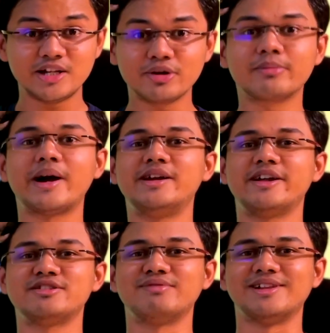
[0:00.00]
in your mind
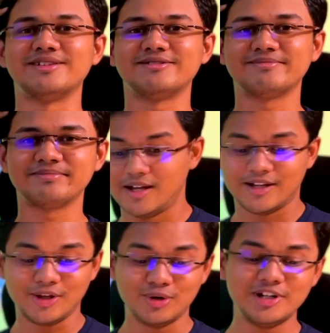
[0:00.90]
as well.
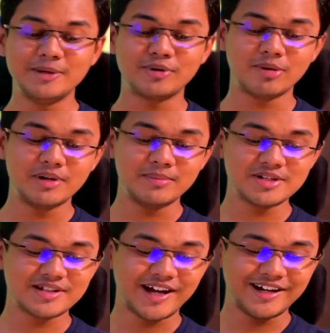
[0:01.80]
The only problem
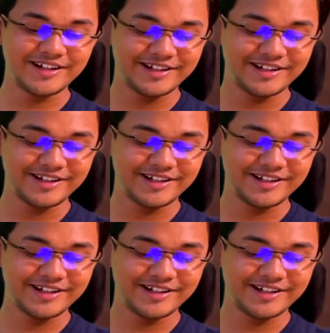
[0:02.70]
is that